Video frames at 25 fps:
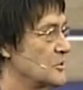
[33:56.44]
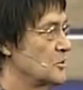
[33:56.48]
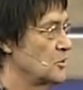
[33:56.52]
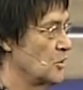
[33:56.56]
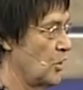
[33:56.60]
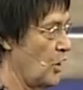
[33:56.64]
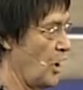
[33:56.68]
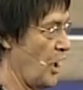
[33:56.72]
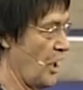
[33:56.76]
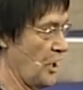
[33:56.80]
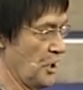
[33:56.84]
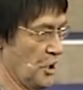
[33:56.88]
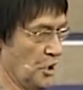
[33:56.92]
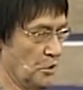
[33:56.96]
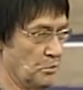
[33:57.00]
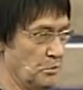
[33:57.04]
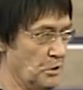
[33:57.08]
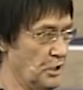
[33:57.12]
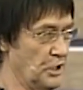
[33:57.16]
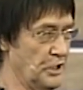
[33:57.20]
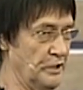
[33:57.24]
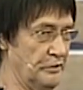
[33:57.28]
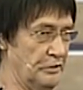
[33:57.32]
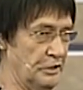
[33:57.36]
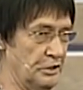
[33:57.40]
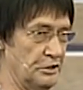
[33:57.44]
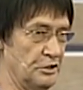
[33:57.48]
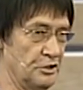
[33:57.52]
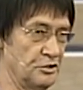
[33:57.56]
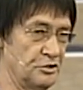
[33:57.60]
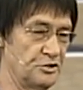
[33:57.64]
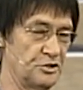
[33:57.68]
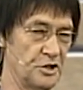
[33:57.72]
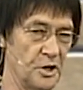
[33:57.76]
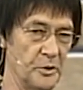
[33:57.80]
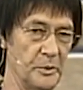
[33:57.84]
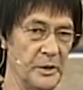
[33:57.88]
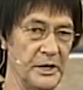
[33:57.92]
No, I don't believe in the
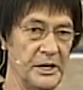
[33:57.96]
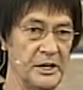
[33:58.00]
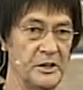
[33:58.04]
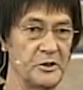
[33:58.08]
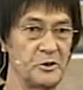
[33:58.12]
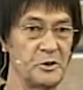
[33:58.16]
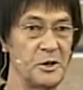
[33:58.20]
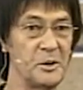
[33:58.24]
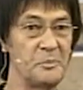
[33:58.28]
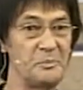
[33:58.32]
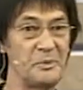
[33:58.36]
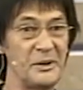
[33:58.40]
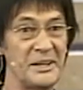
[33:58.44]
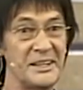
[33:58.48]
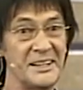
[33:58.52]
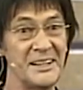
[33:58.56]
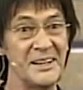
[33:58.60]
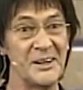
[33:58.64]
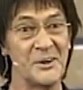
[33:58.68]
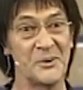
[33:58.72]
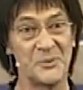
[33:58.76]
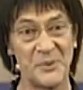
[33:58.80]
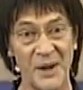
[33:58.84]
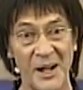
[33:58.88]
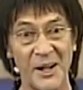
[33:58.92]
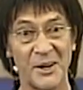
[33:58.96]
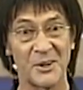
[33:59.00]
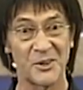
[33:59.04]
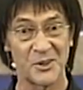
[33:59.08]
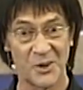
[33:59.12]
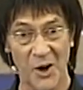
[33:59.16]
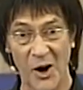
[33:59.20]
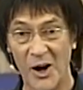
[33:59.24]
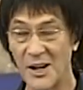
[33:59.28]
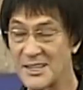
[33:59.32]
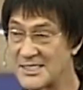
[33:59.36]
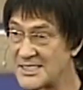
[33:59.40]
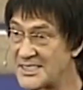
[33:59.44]
sowing and reaping. Well,
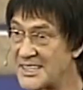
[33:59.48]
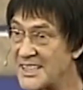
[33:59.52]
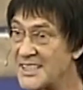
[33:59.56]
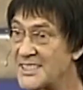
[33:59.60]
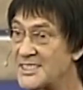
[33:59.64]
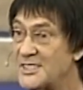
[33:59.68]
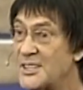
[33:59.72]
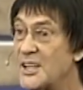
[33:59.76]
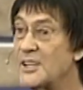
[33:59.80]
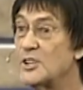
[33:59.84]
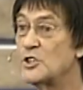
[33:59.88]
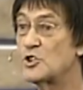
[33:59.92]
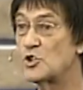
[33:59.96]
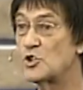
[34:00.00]
God says he